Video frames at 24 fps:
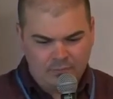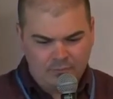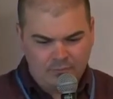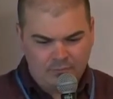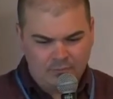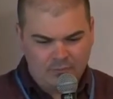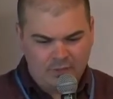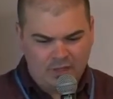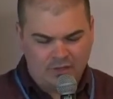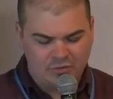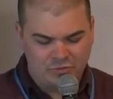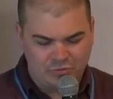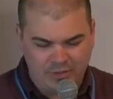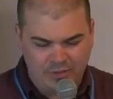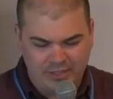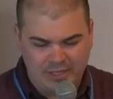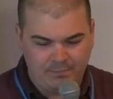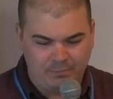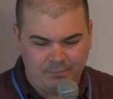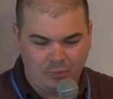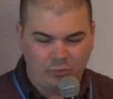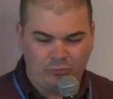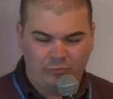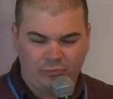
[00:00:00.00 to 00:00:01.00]
I was reading
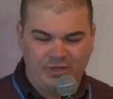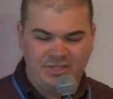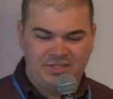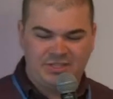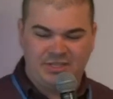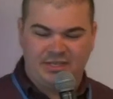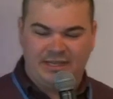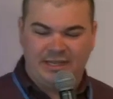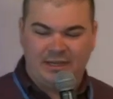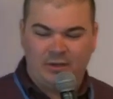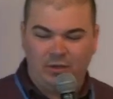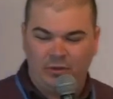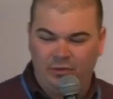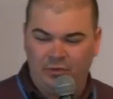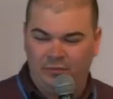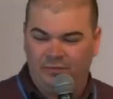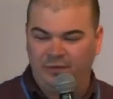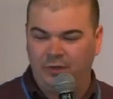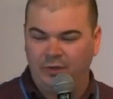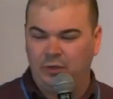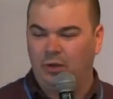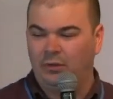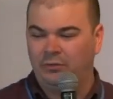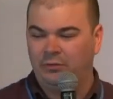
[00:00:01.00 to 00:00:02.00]
a book recently called The
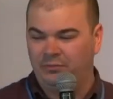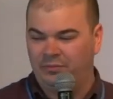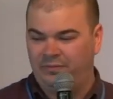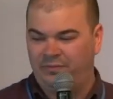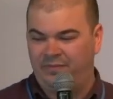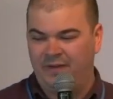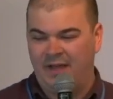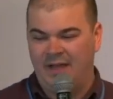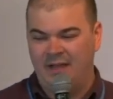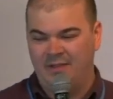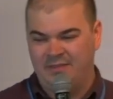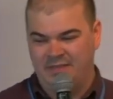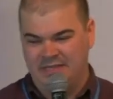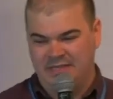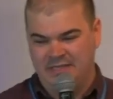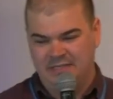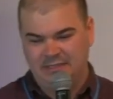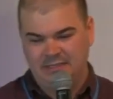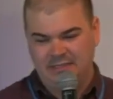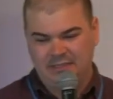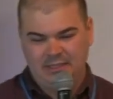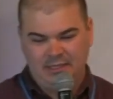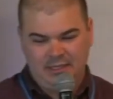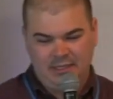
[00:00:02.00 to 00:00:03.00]
Forgotten Father.
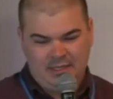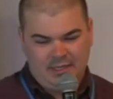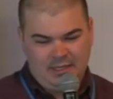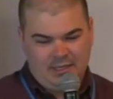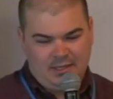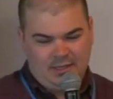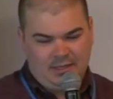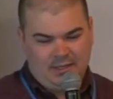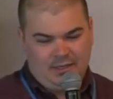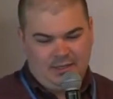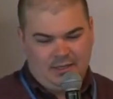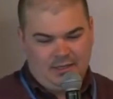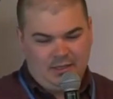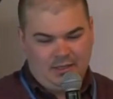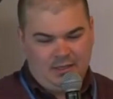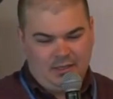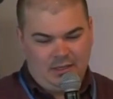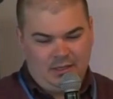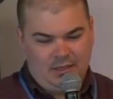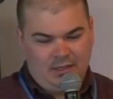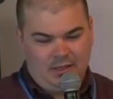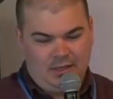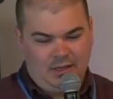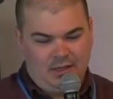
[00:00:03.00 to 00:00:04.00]

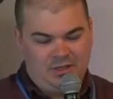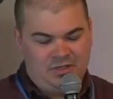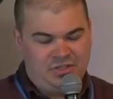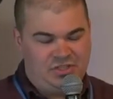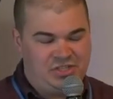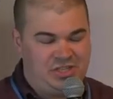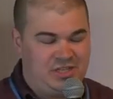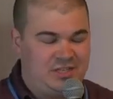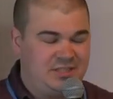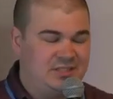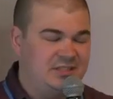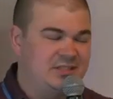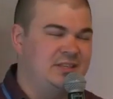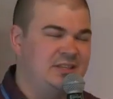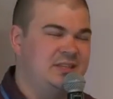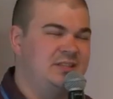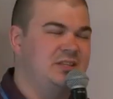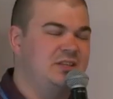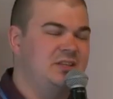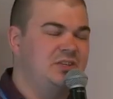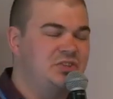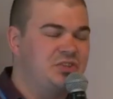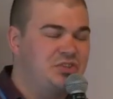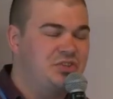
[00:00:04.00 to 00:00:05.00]
And Jesus
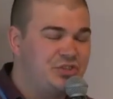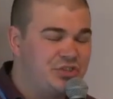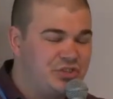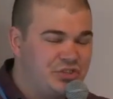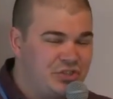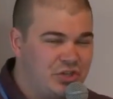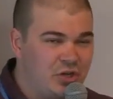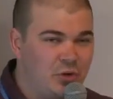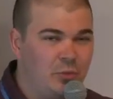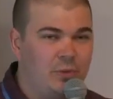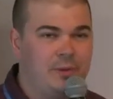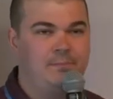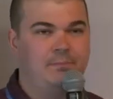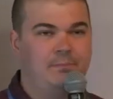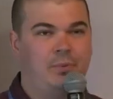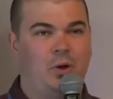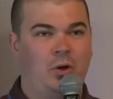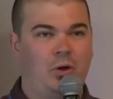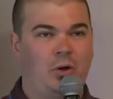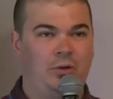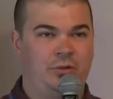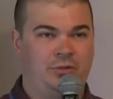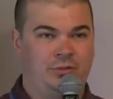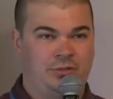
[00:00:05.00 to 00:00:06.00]
is so
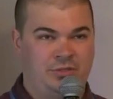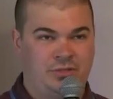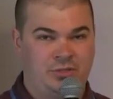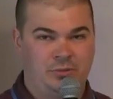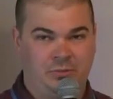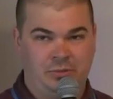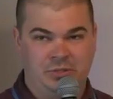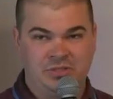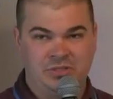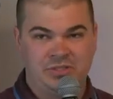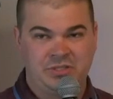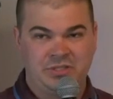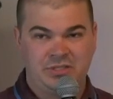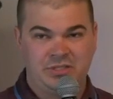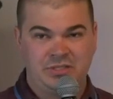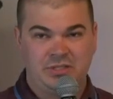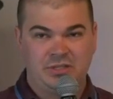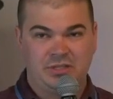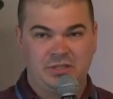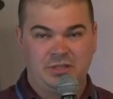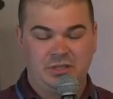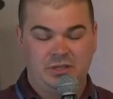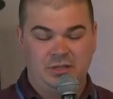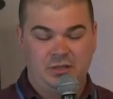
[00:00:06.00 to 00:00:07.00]
important to us
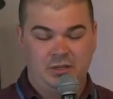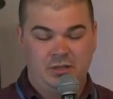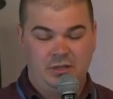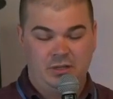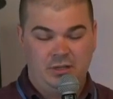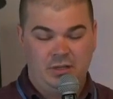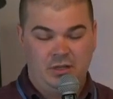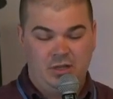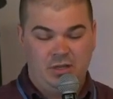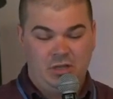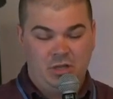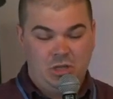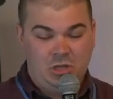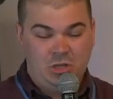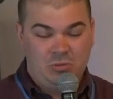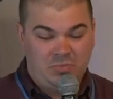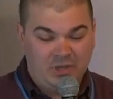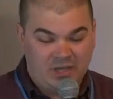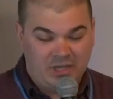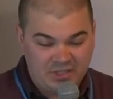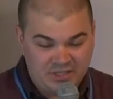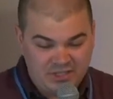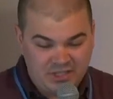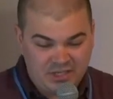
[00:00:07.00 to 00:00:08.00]

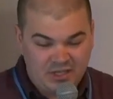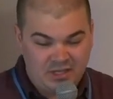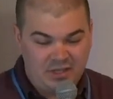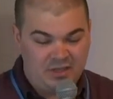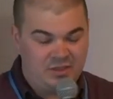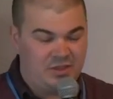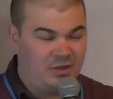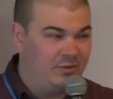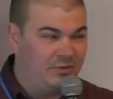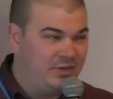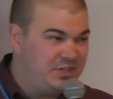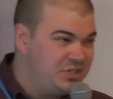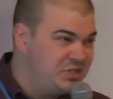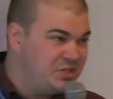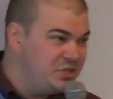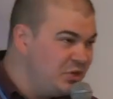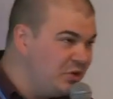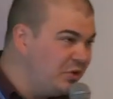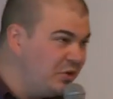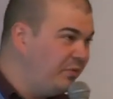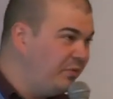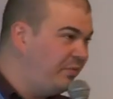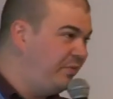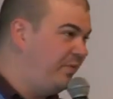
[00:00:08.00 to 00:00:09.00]
because there is
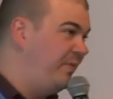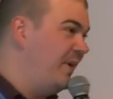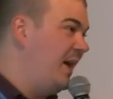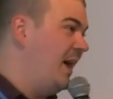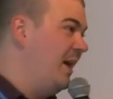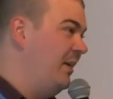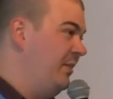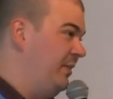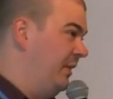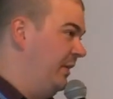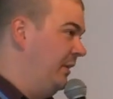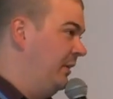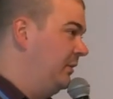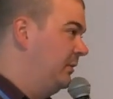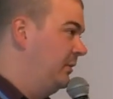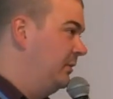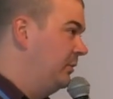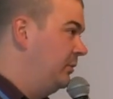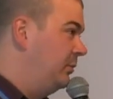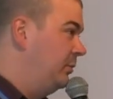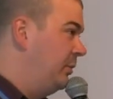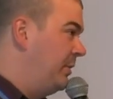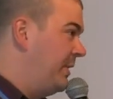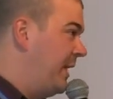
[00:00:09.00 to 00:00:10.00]
no father
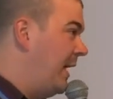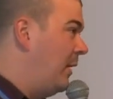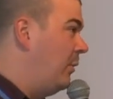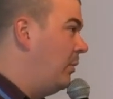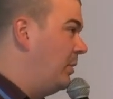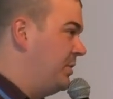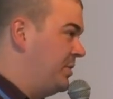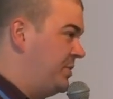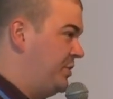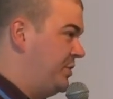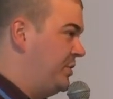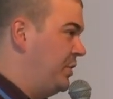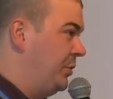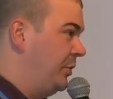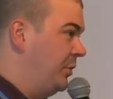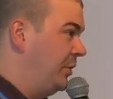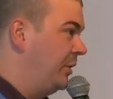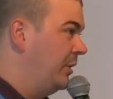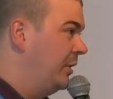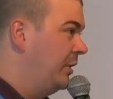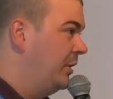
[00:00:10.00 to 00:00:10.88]
without a son.